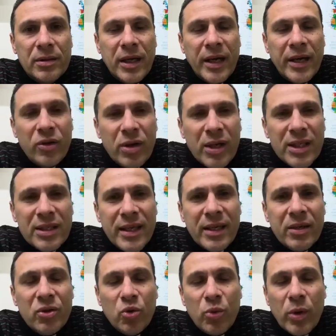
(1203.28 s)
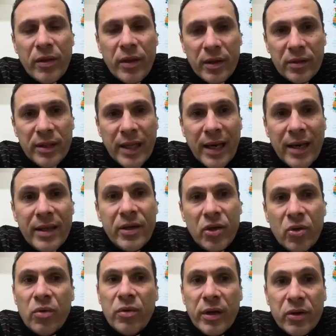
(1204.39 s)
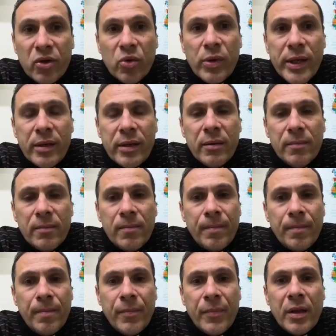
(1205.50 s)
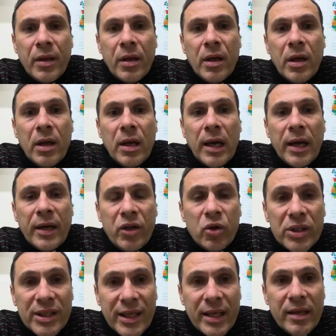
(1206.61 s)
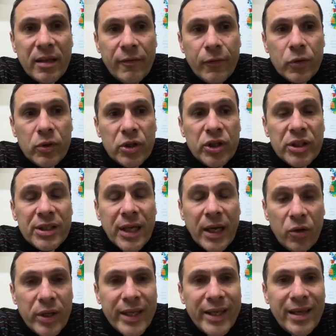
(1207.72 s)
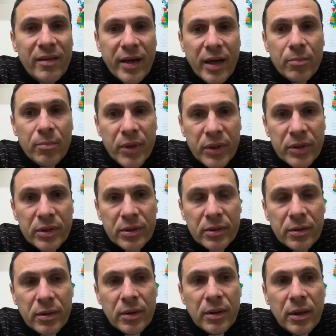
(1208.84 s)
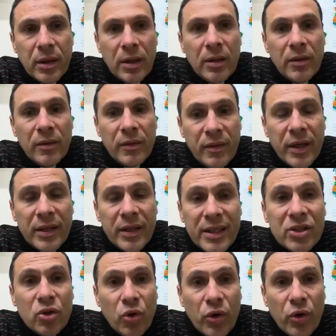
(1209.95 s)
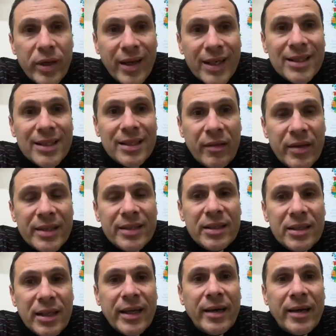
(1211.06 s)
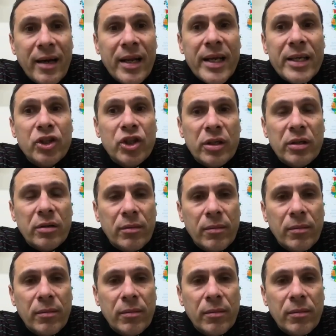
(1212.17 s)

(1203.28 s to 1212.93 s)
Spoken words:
Are you listening to what they're telling you they're doing? Are you seeing the footages? Are you reading the numbers? They're destroying Gaza. This is an annihilation.